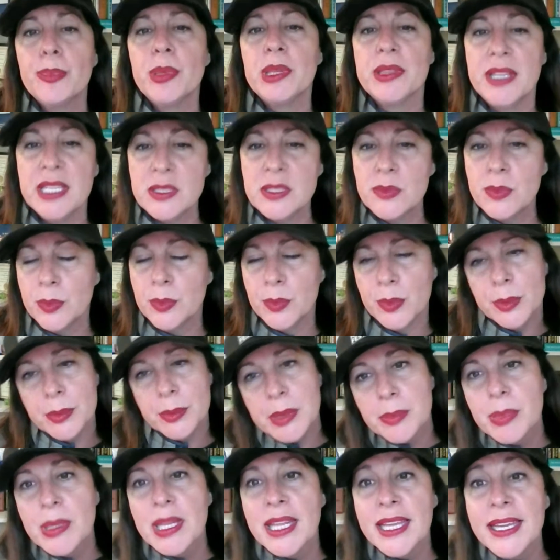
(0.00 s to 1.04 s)
that's when we'd be
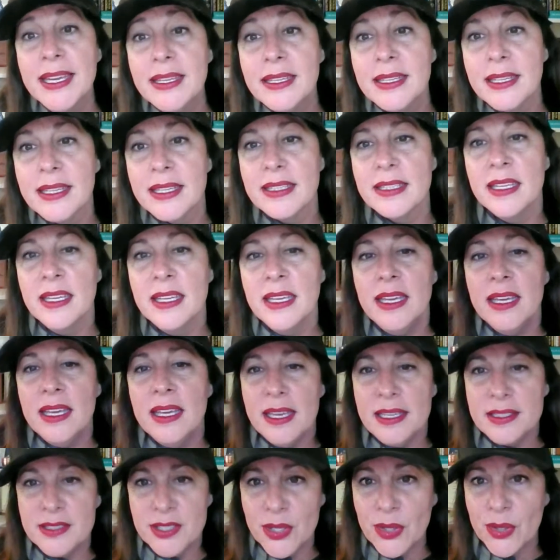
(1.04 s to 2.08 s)
planning.
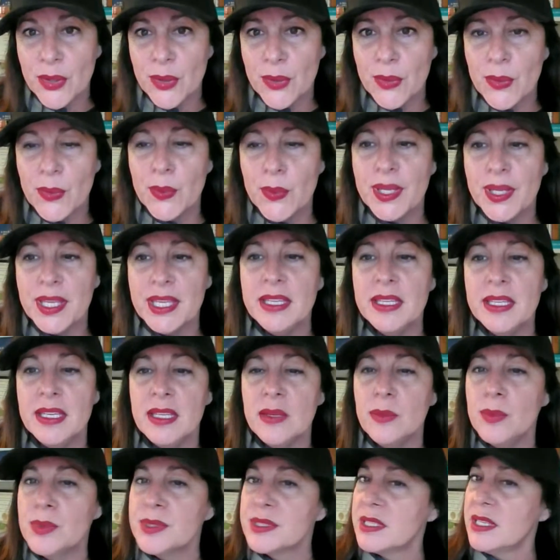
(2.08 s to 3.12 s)
So
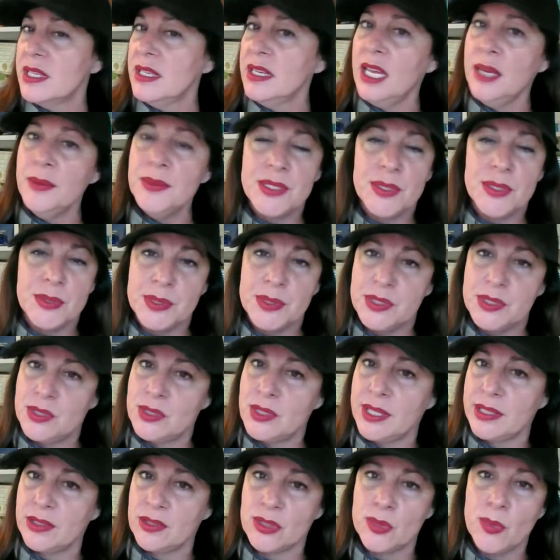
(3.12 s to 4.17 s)
it was, and I was doing
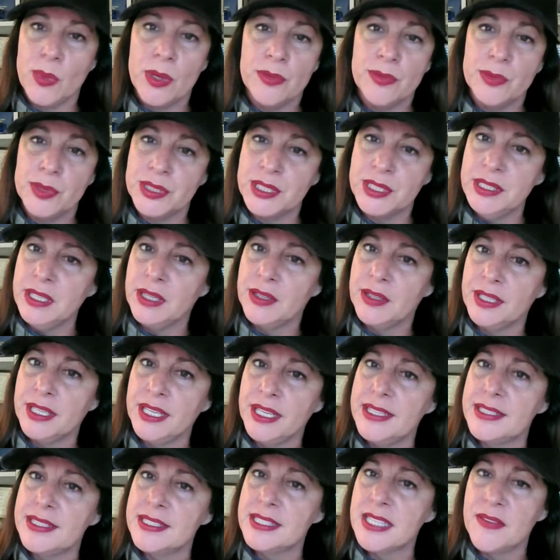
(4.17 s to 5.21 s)
like 12, 14-hour
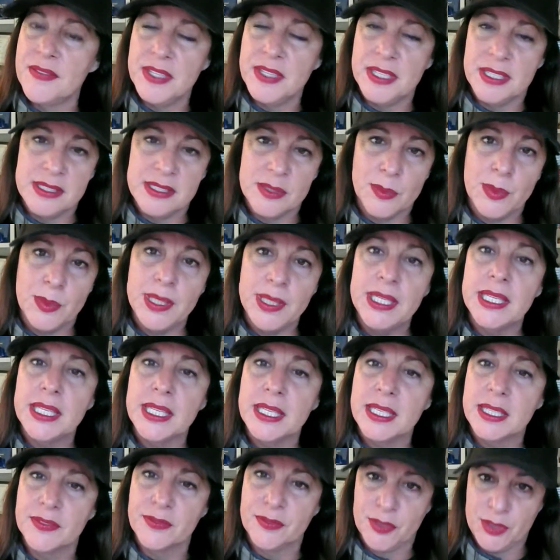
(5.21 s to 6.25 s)
days, 7 days a
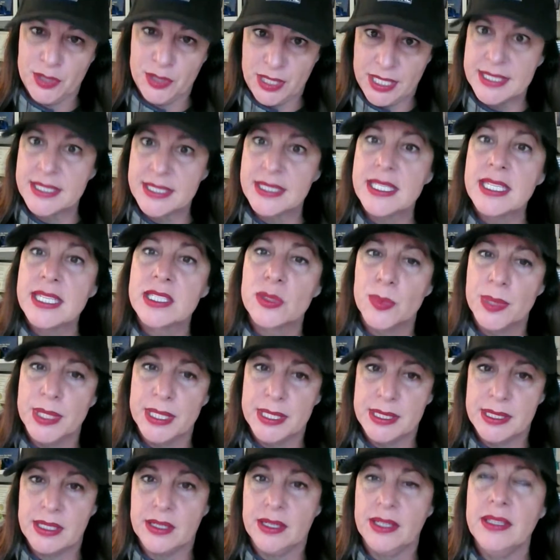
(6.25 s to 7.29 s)
week for like 6
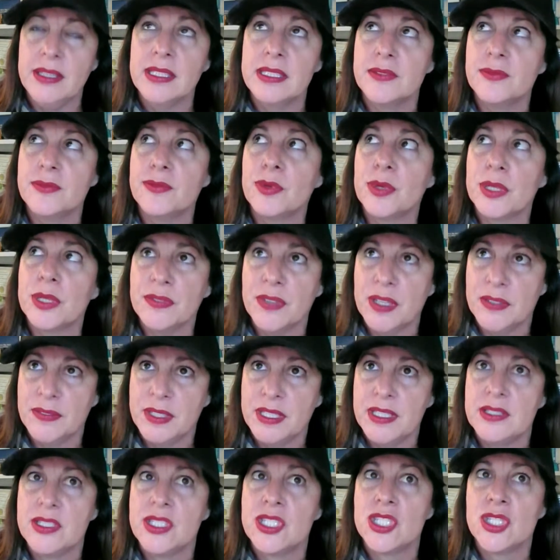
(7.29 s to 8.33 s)
weeks there. I think I did 45
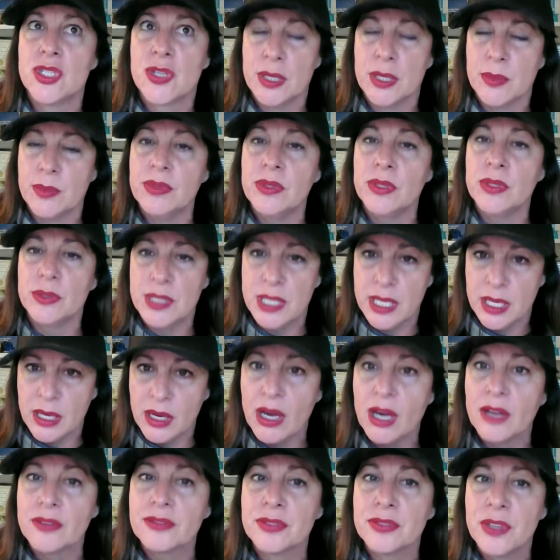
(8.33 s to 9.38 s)
days straight with no day
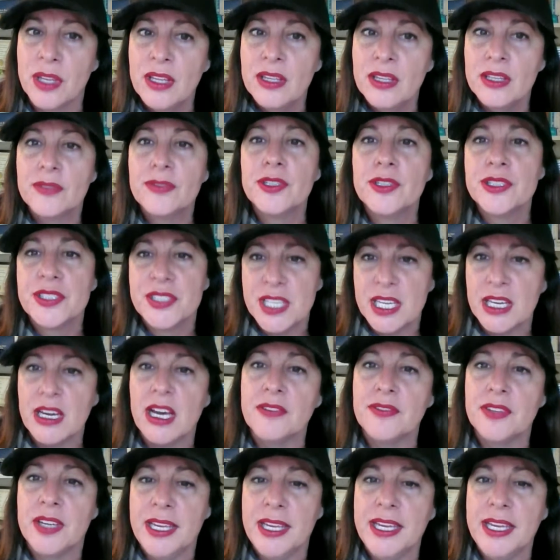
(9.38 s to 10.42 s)
off. The first day
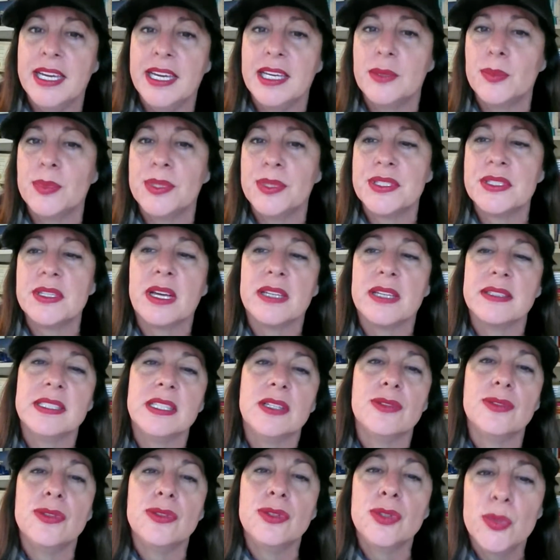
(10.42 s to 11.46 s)
off I had was not till
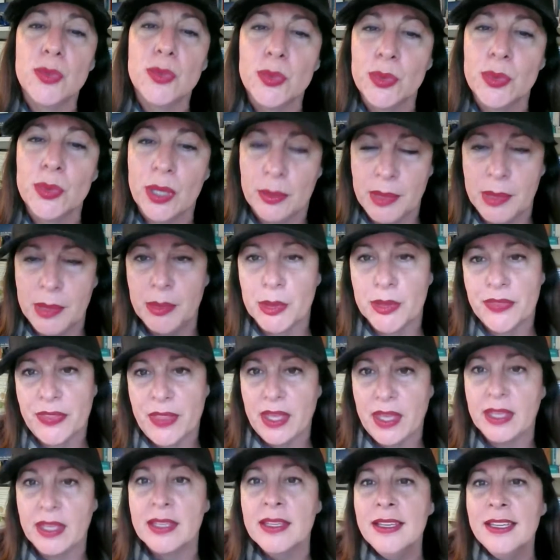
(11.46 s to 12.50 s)
noon on my
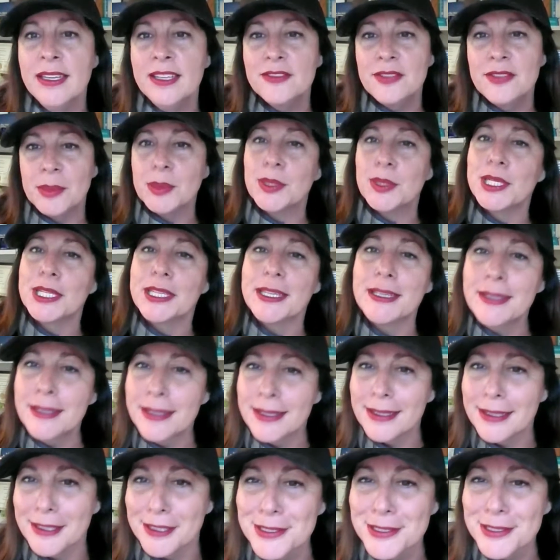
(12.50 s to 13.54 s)
birthday, February,
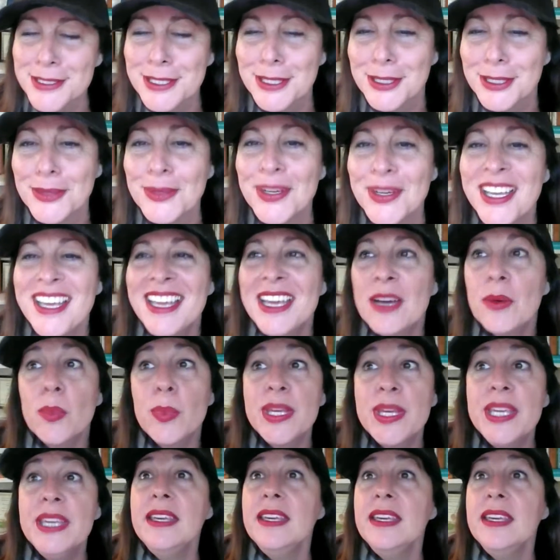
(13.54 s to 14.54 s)
so we